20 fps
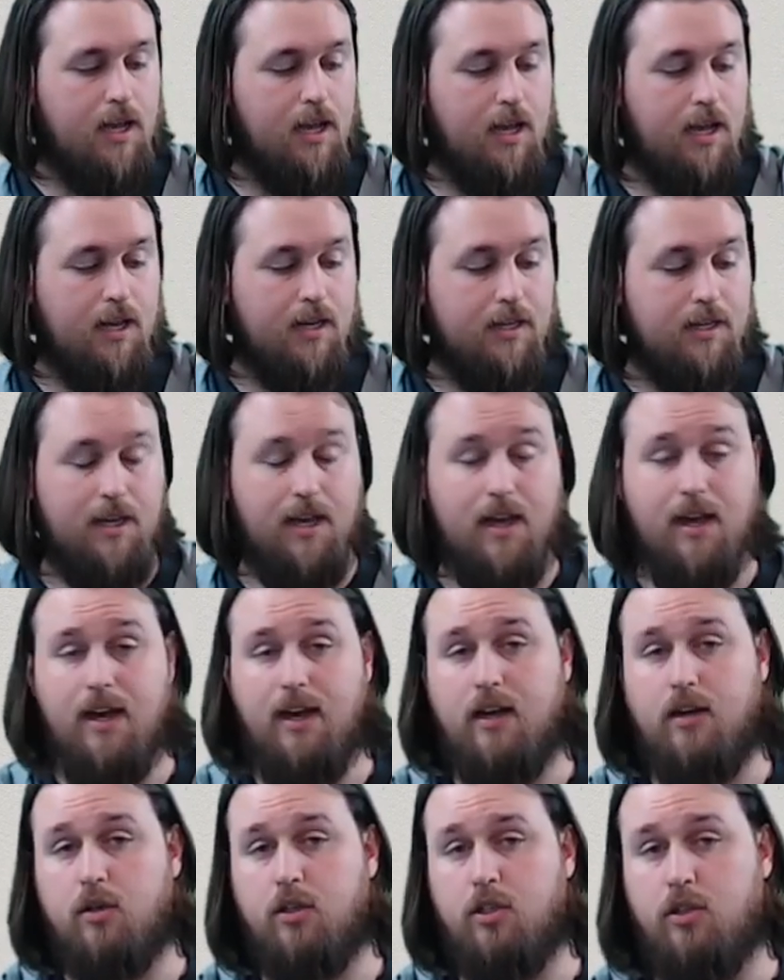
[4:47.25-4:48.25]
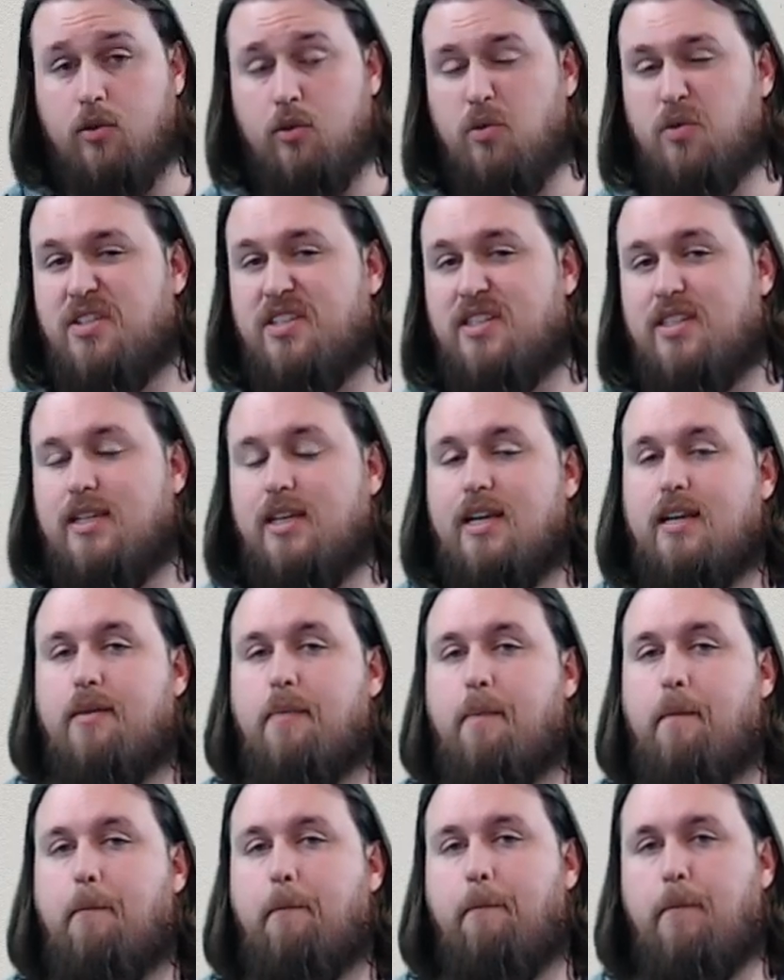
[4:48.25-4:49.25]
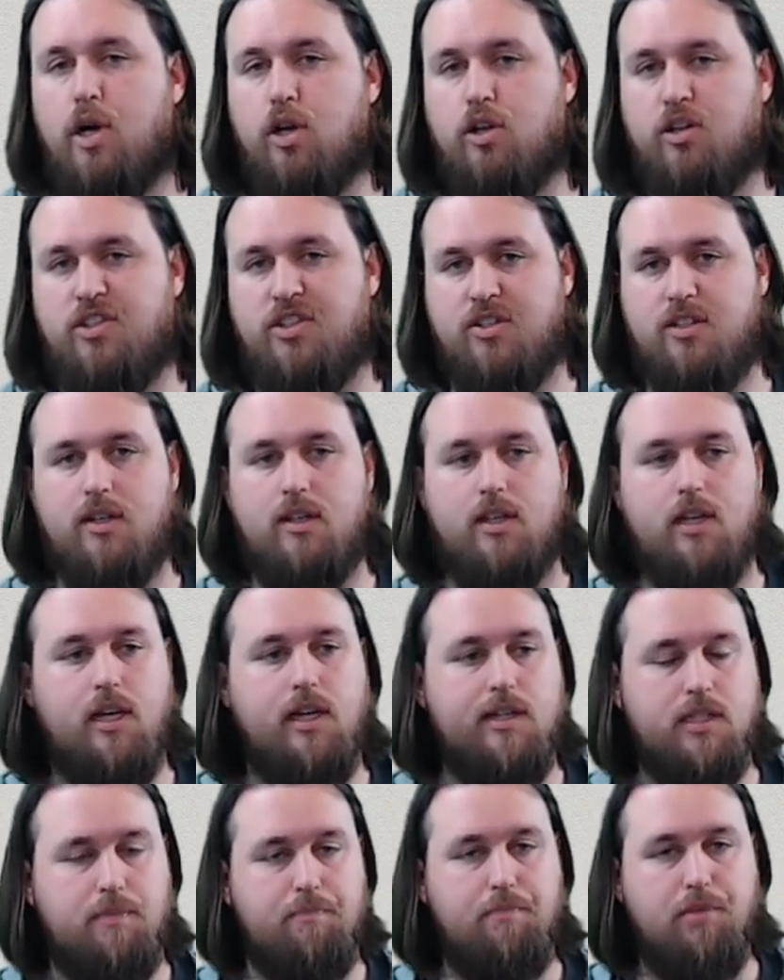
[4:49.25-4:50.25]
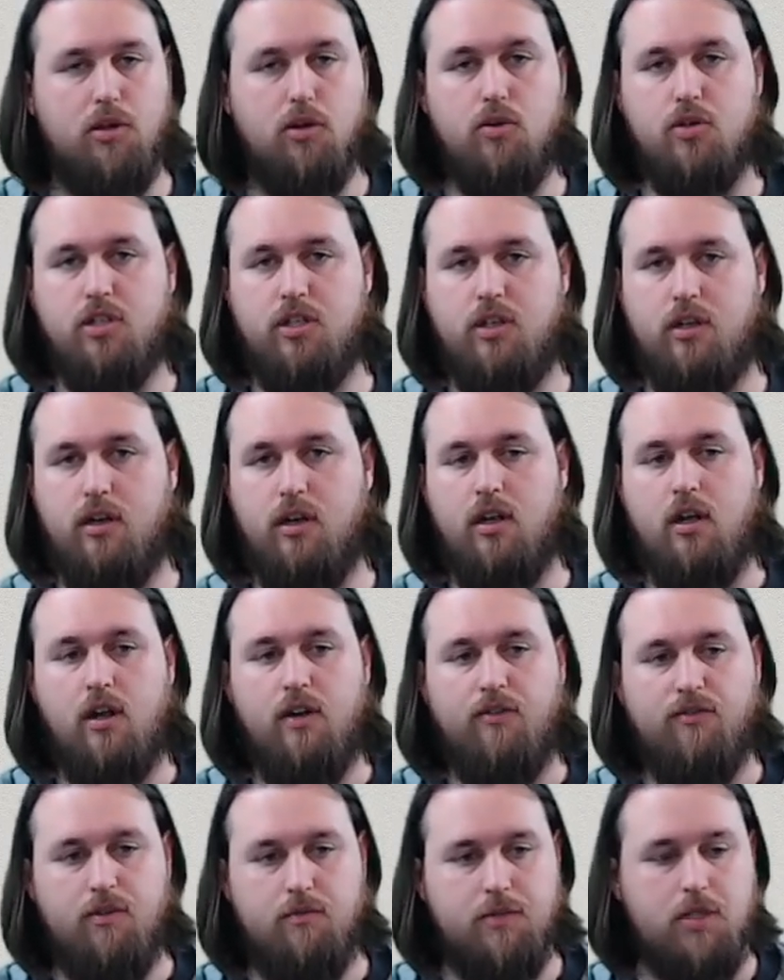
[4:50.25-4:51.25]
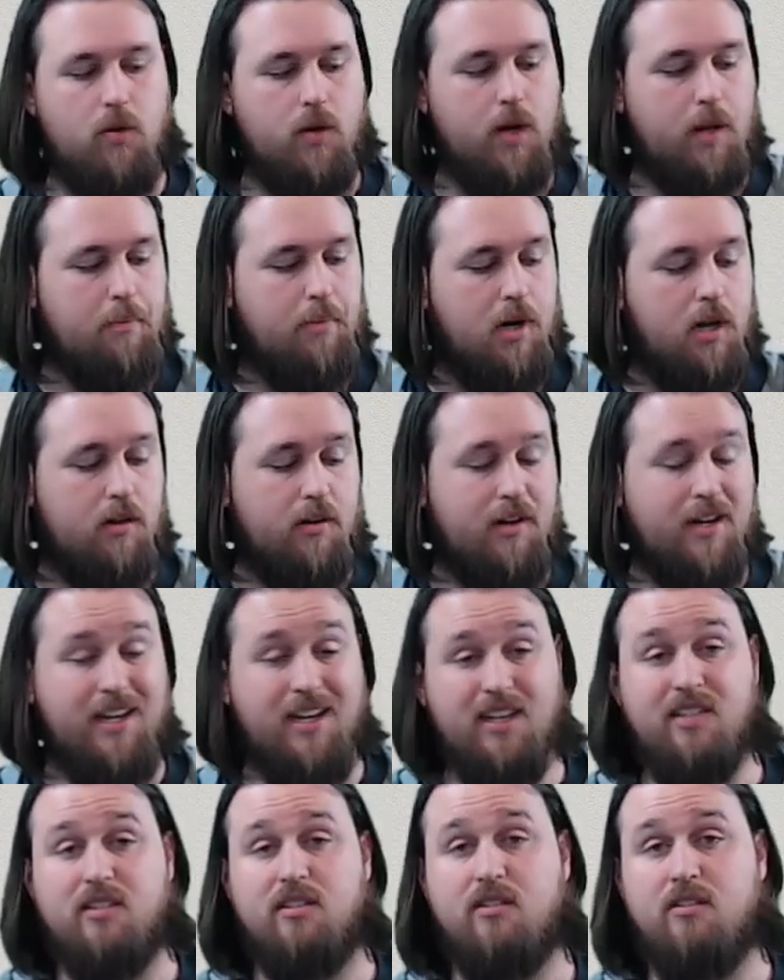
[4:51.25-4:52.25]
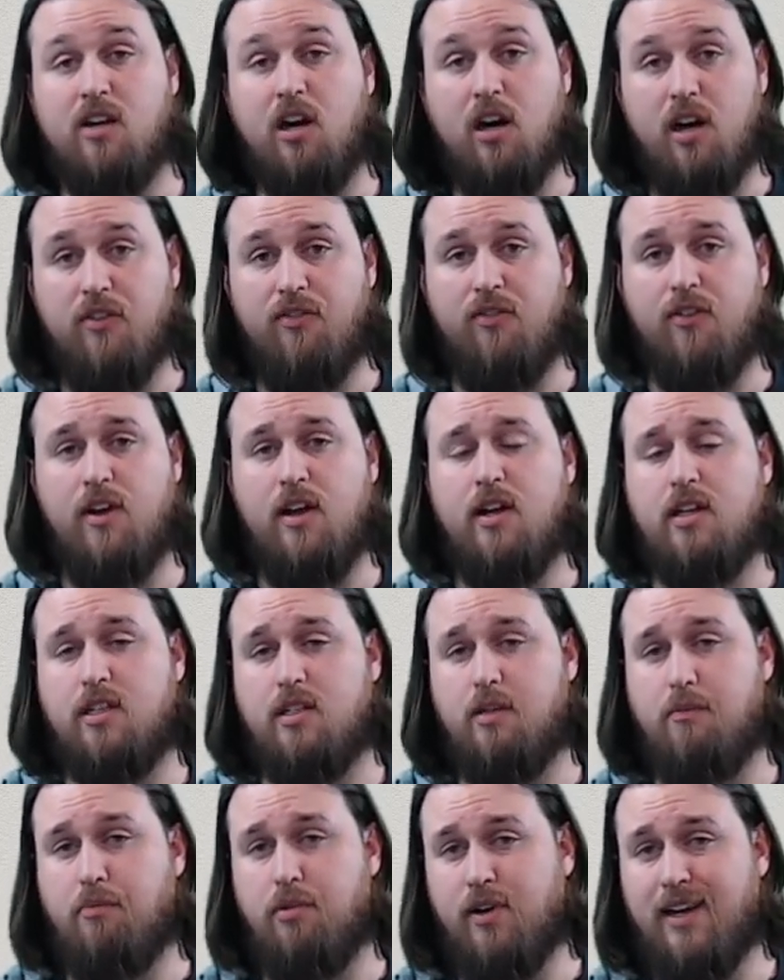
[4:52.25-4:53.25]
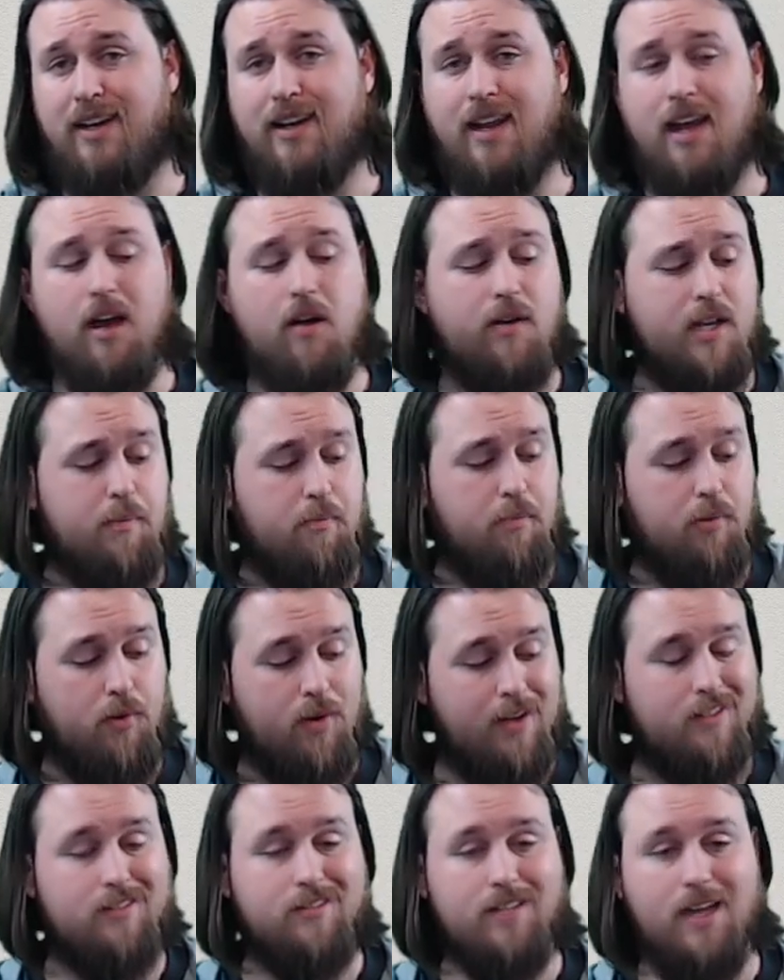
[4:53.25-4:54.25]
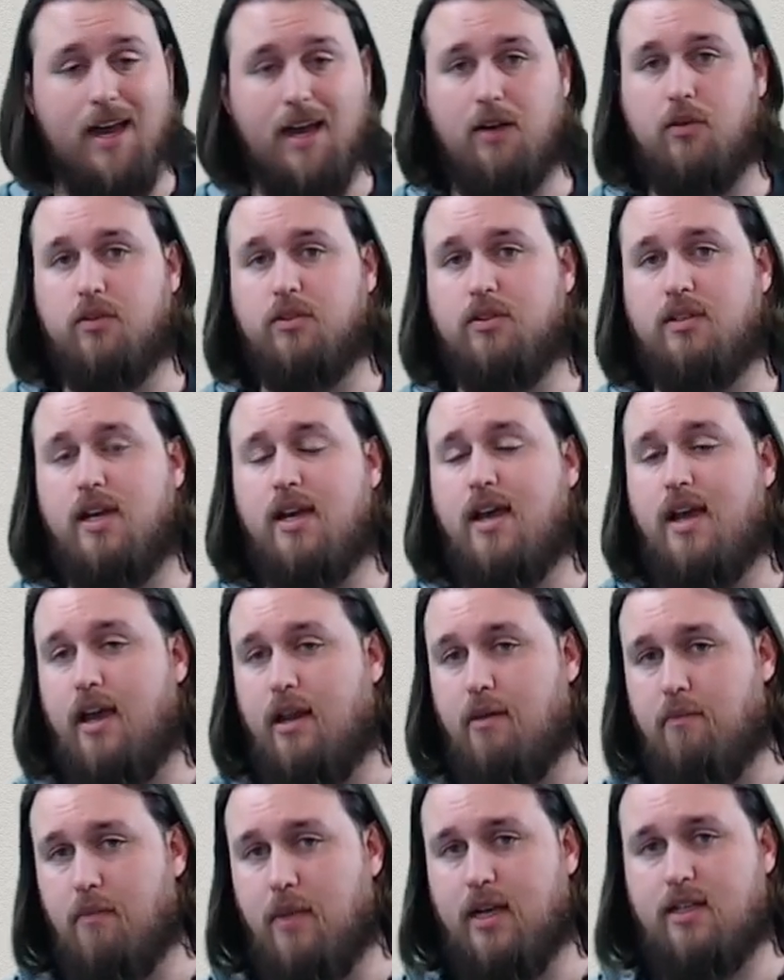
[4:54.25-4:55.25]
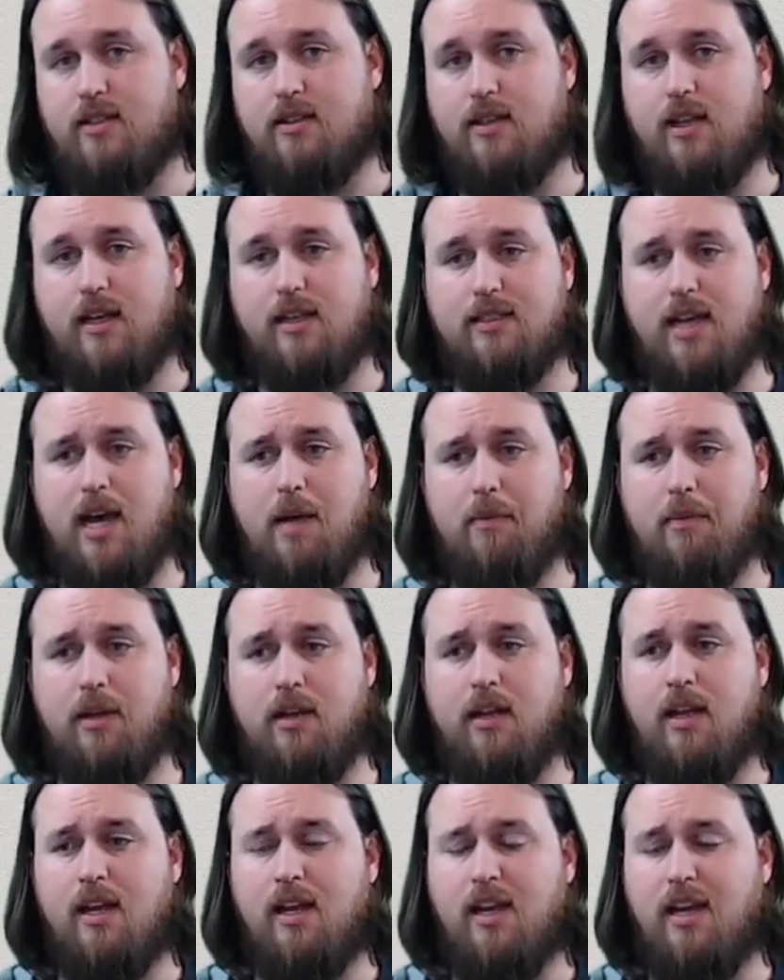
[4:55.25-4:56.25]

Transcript: And yeah, you see the burst, the explosion from Tony Pollard. He is tough to bring down. He breaks tackles and makes things happen.